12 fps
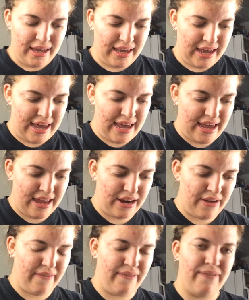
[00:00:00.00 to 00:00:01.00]
It
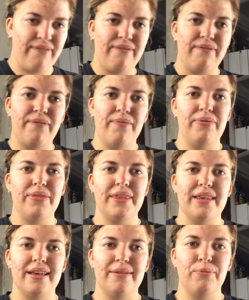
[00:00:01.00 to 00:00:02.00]

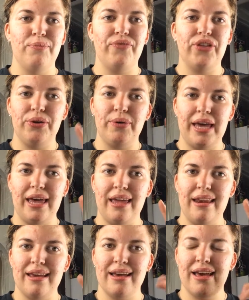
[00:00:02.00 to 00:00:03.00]
flew
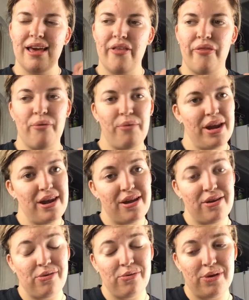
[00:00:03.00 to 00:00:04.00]
in the
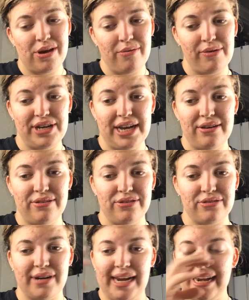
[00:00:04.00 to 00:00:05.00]
window, which had no
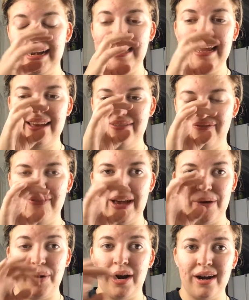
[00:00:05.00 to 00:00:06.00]
screen in it,
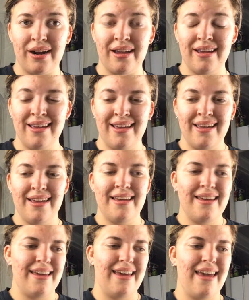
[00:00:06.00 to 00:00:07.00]
at work,
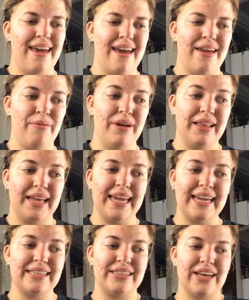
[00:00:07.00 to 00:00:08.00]
and one of the
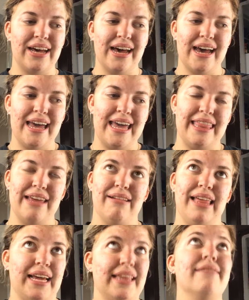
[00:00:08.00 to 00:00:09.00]
kids saw it, and they were
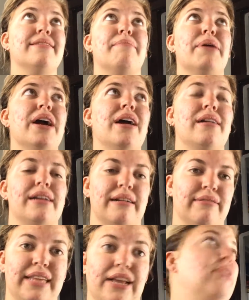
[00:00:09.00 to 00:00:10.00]
like, there was a bird, and I
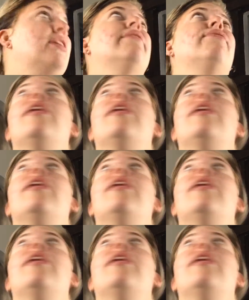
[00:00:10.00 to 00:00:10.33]
was like looking